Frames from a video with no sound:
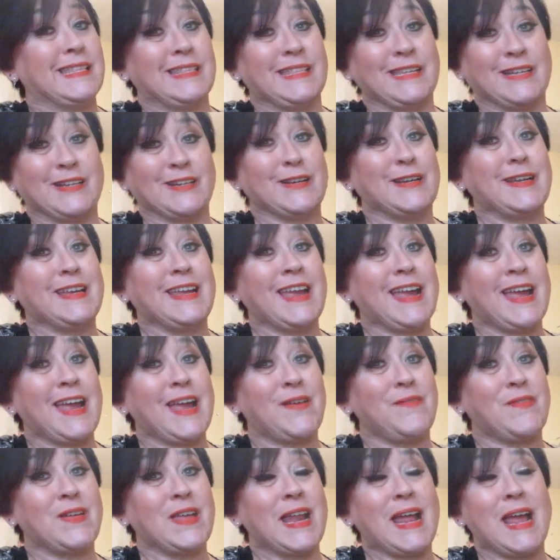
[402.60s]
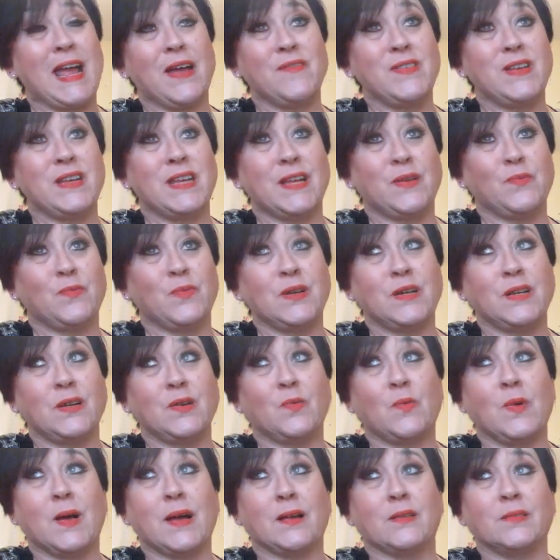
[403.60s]
There you have it. I haven't done one in
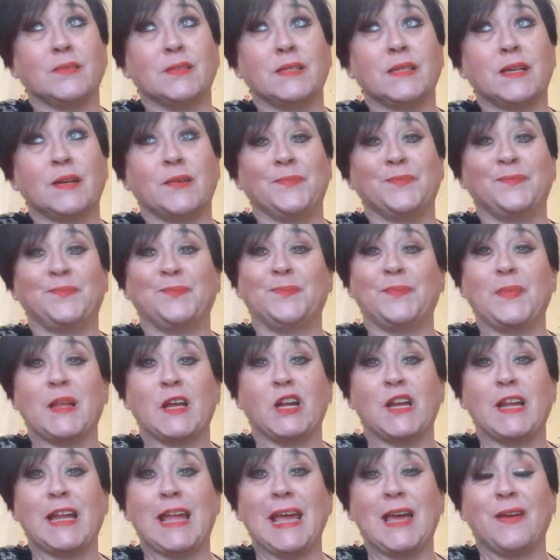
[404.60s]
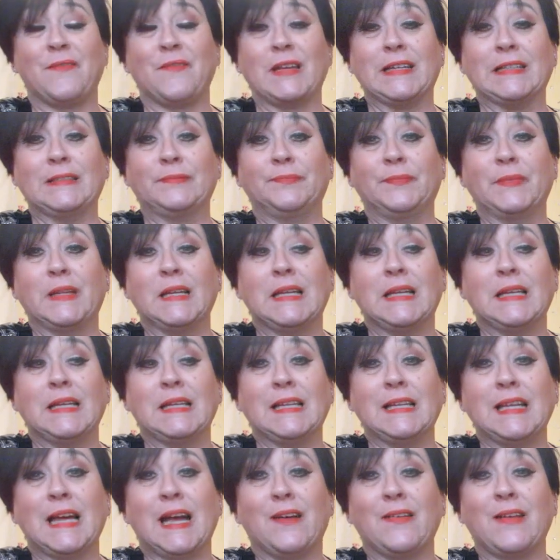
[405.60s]
a while, so there you have it.
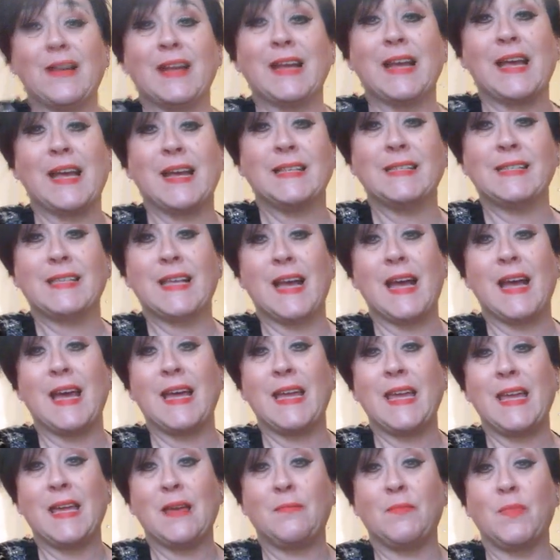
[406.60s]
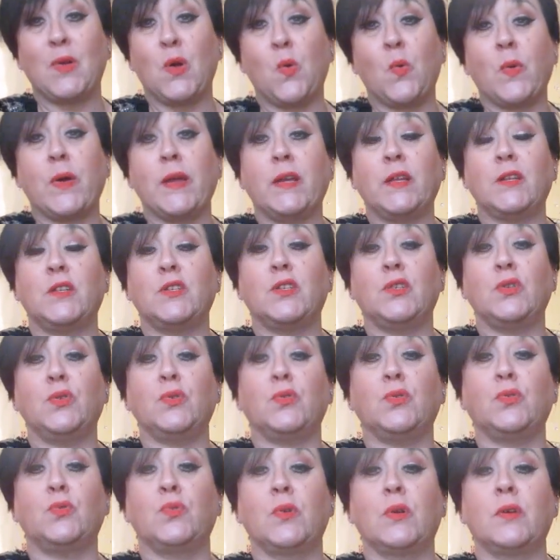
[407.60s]
All right, guys, I am going
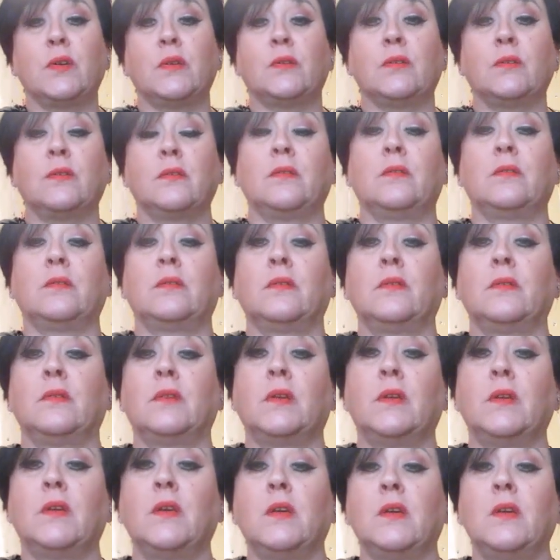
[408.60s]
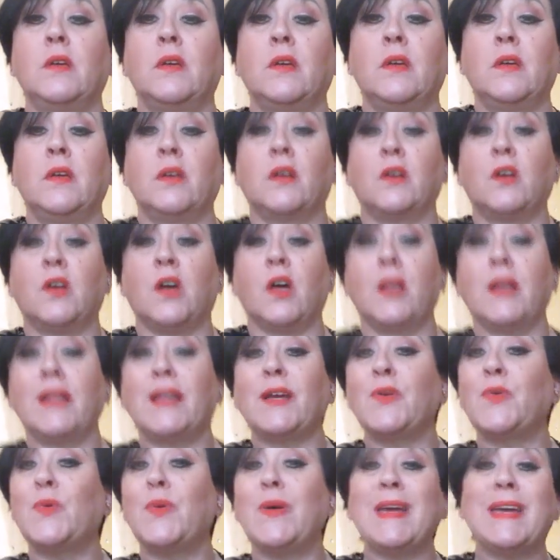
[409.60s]
to call
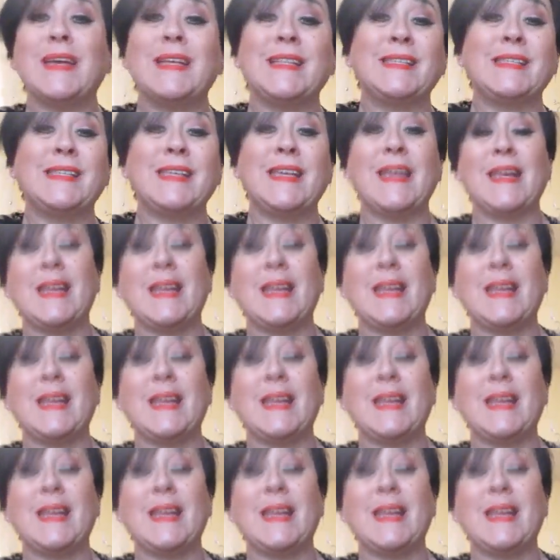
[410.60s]
it quits.